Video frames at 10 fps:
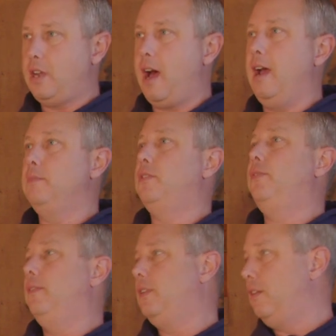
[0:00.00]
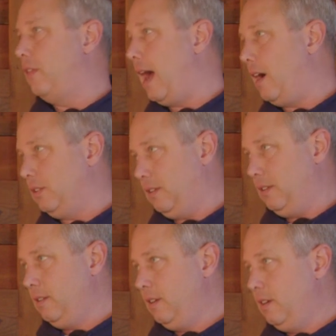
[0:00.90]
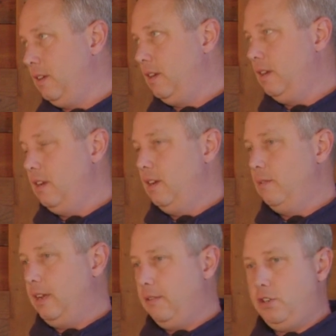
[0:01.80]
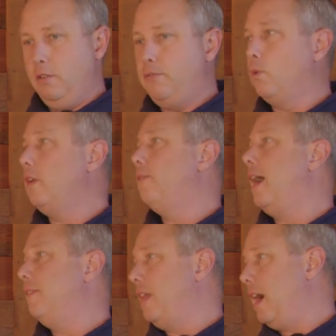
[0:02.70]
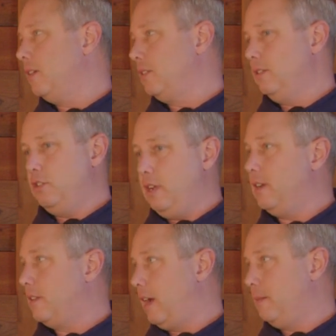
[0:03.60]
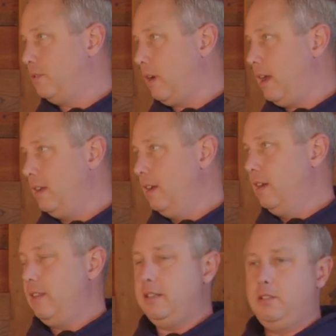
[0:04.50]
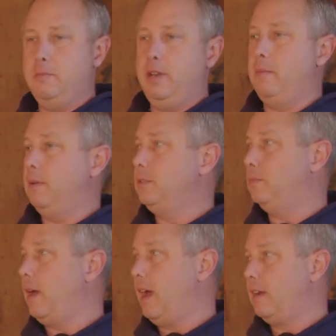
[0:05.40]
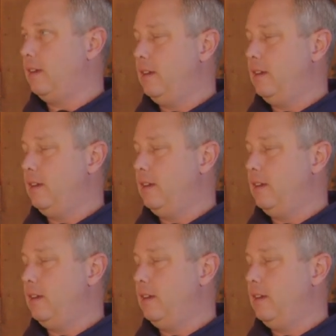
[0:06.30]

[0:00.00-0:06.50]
times 50,000 gives you 45,000 genotypes, right? That's the minimum spec.